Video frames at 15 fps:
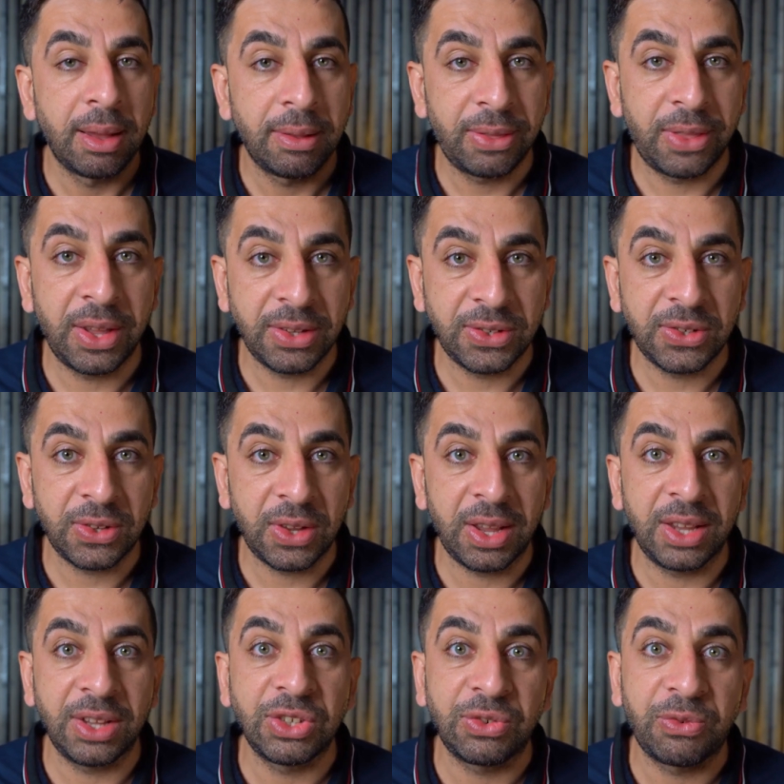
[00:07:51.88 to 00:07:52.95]
This
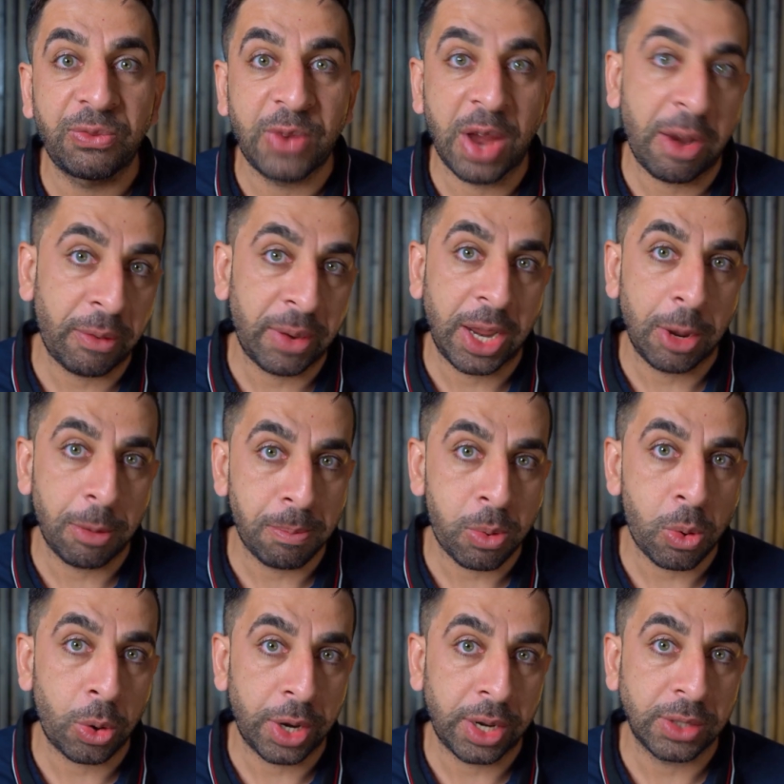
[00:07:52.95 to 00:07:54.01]
is very
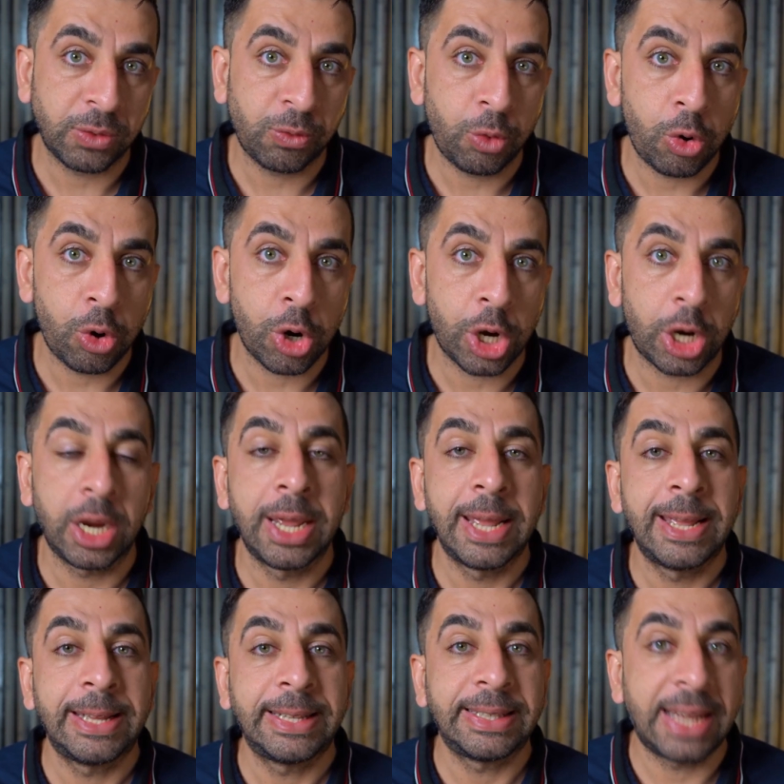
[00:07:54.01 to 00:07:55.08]
important for
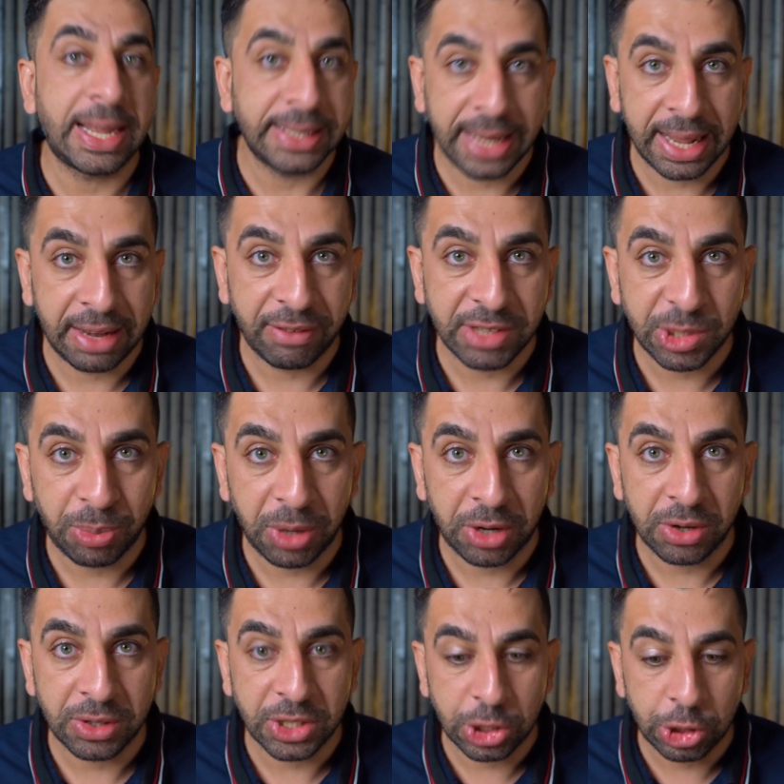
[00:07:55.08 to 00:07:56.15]
non-native
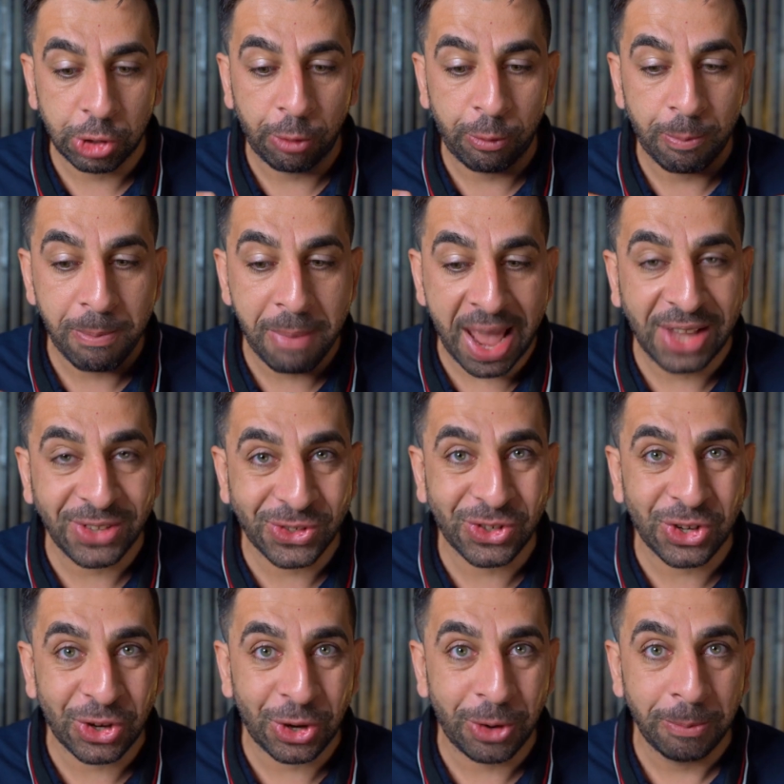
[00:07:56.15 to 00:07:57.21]
speakers to
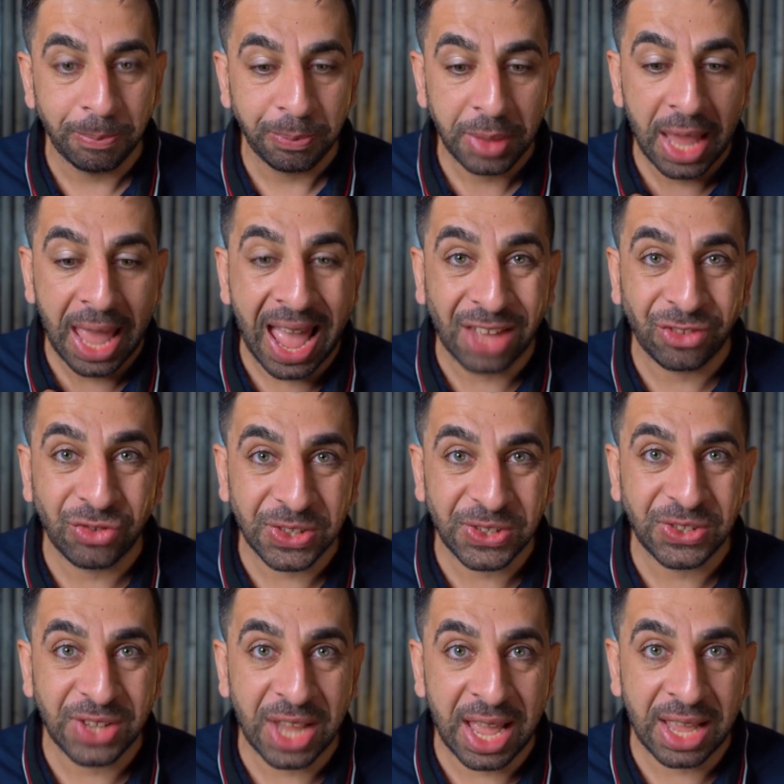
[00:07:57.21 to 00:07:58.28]
master,
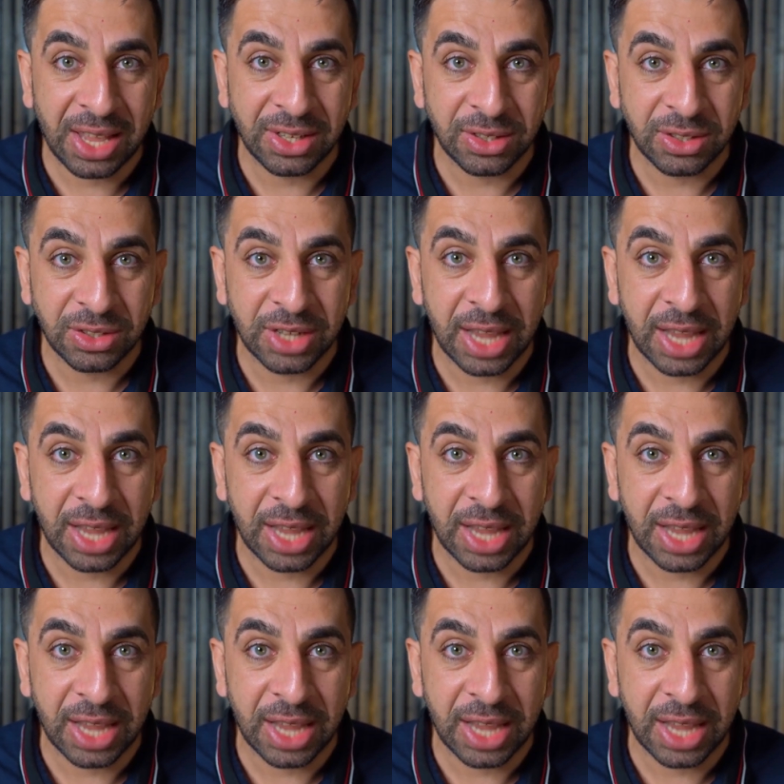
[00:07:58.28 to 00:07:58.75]
understand,